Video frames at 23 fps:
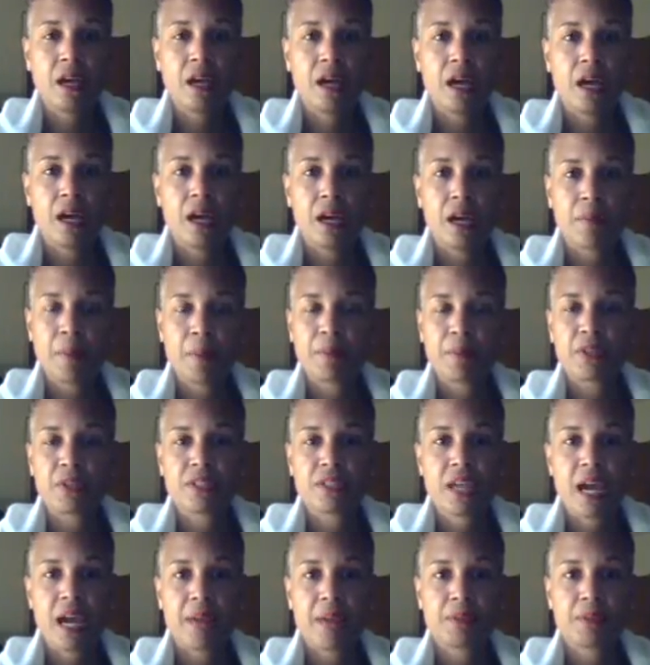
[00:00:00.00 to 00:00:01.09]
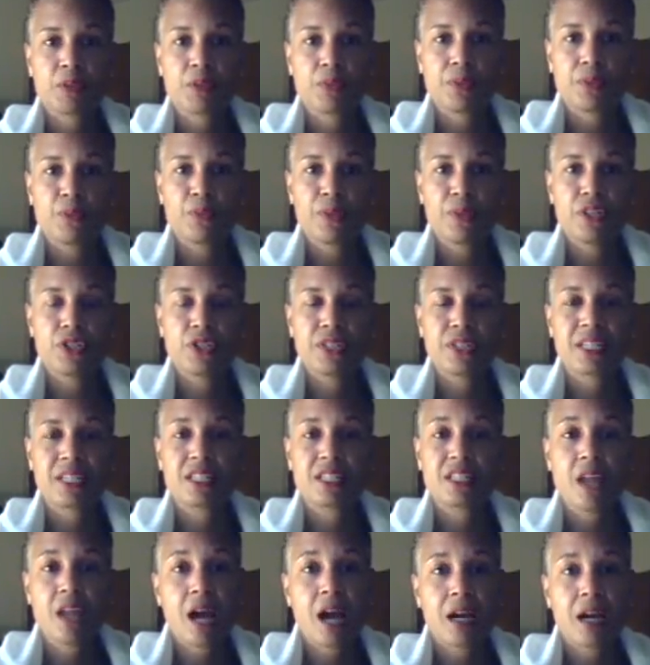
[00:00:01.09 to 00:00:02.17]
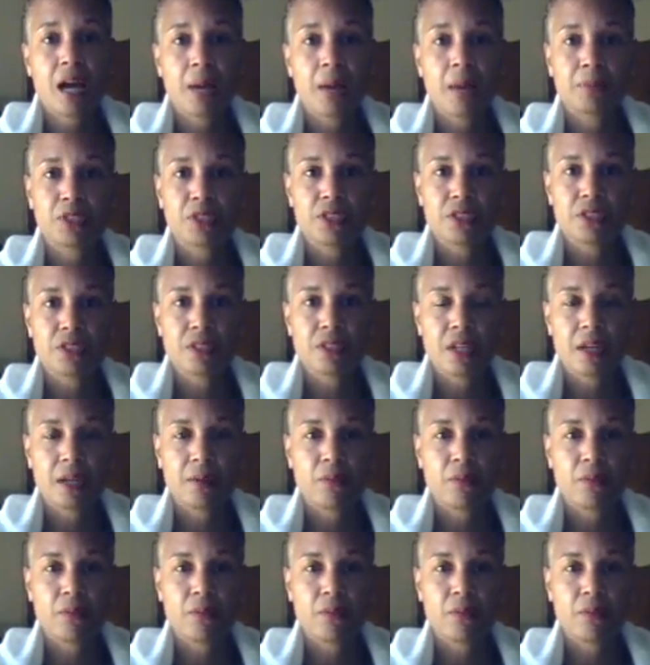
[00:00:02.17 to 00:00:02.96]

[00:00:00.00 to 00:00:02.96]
I remember the times when we used to get stock options.